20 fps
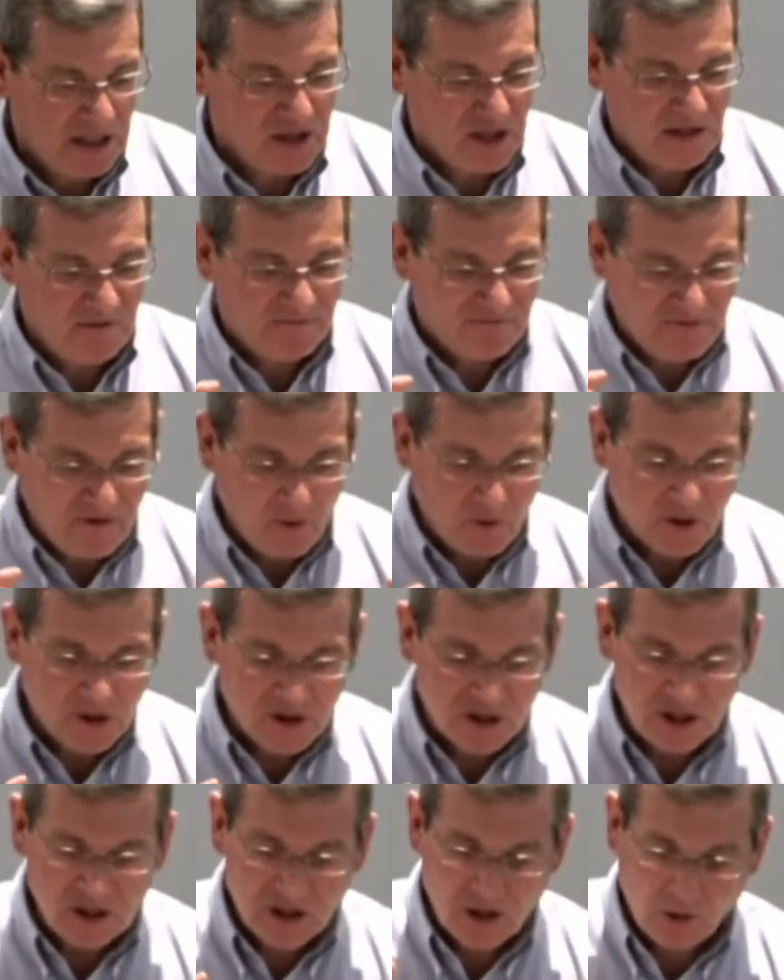he
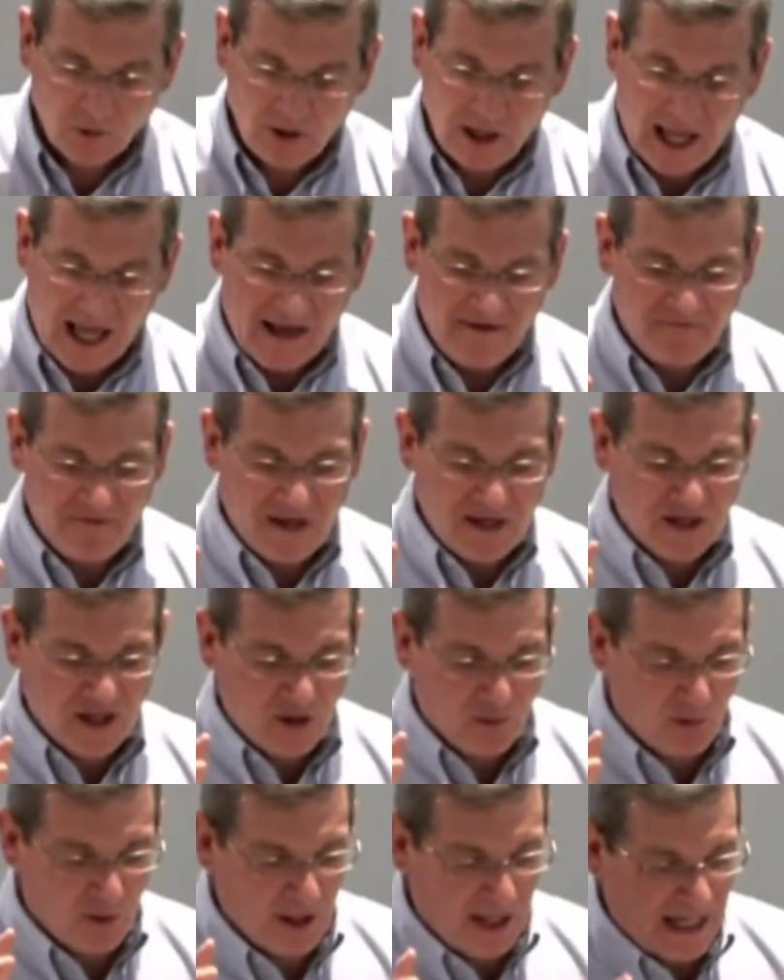focuses on life as
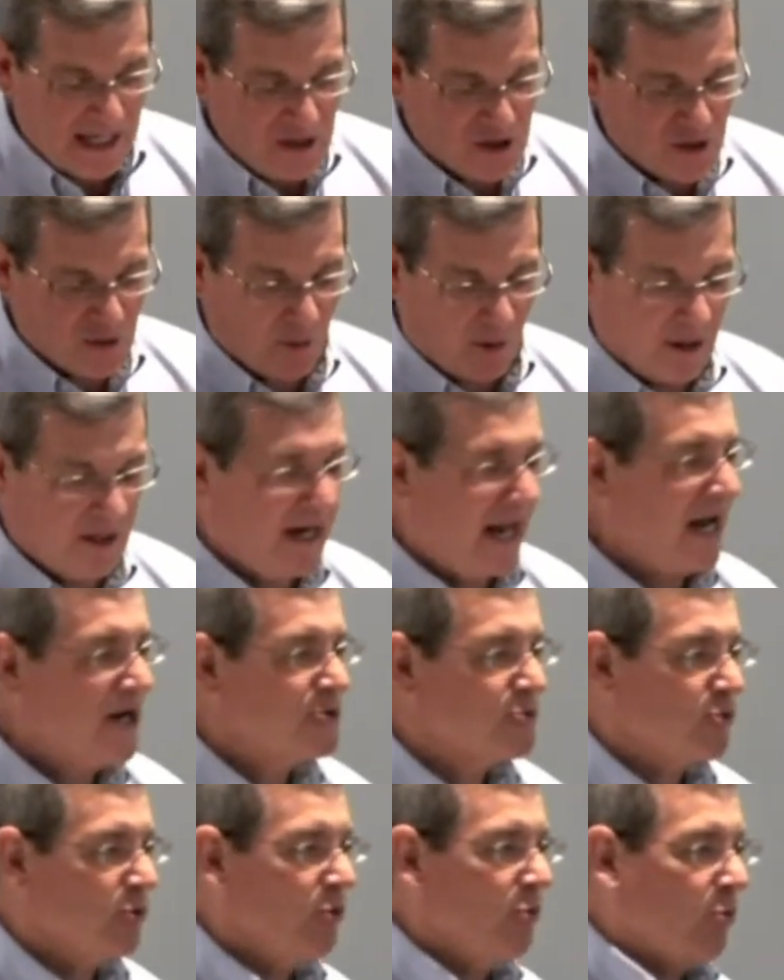it relates to our
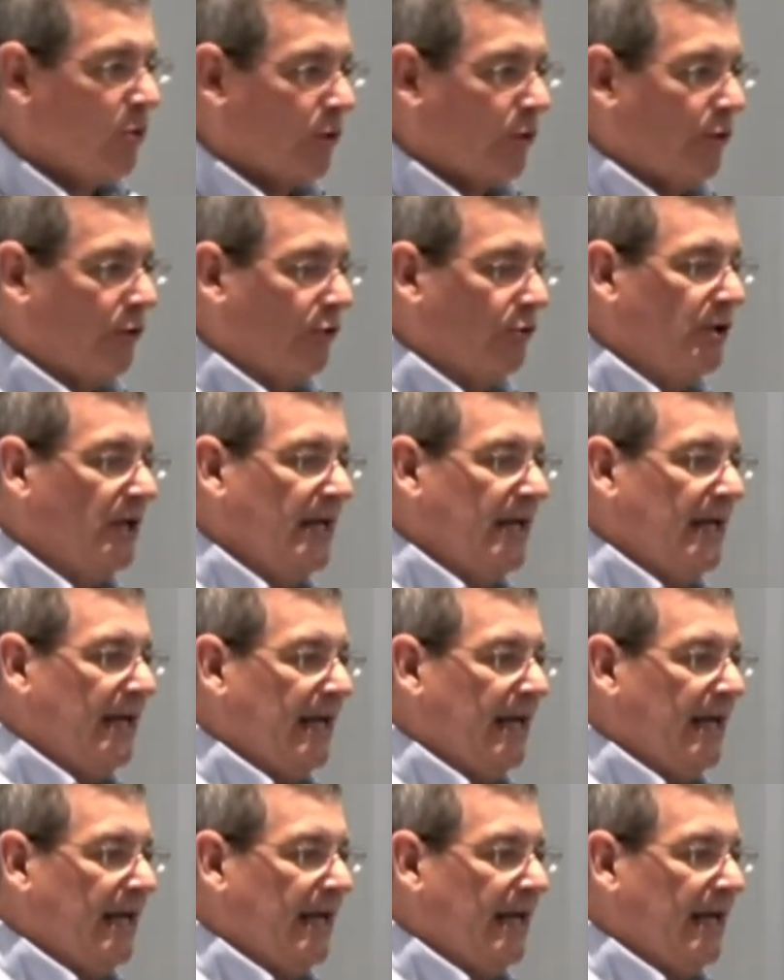natural world